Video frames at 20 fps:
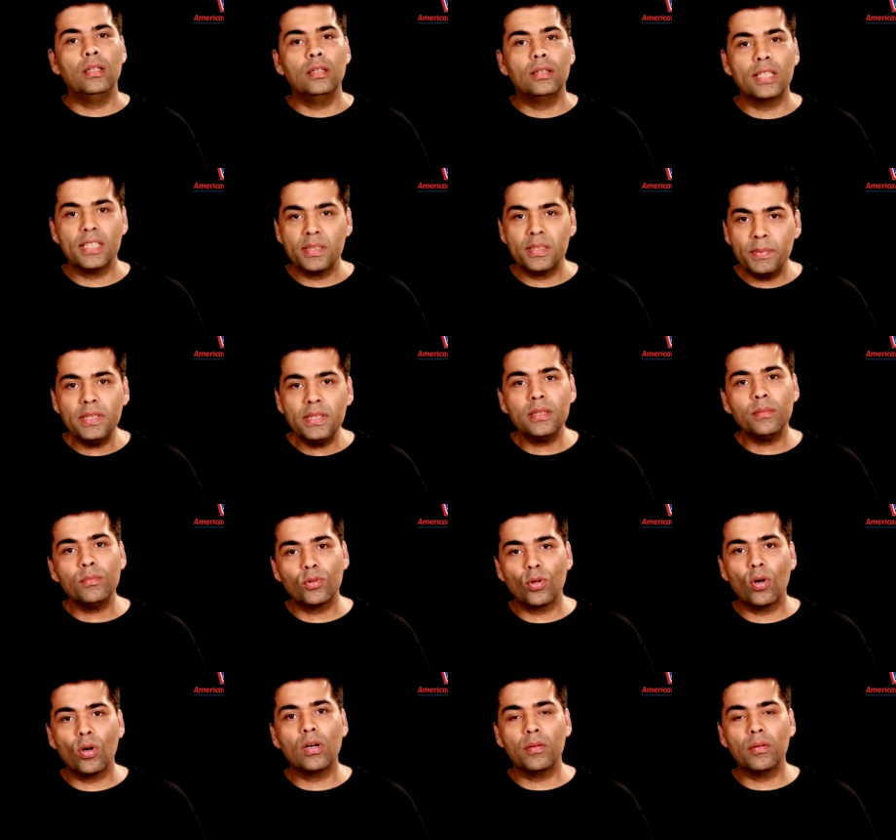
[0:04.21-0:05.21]
There's been some
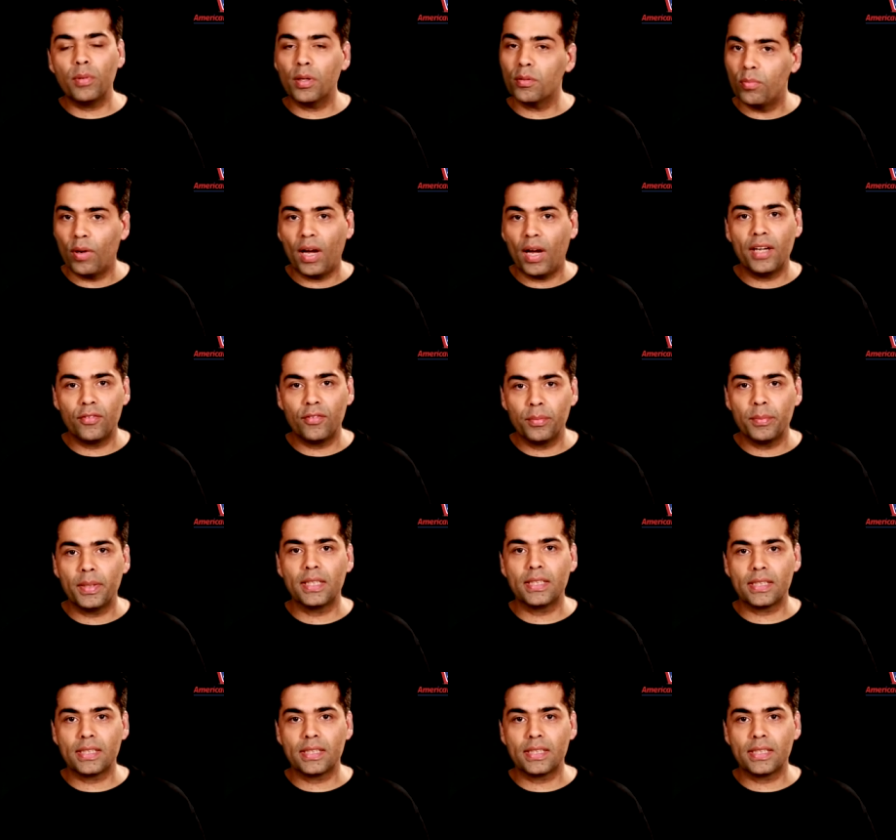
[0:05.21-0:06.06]
talk about why I remained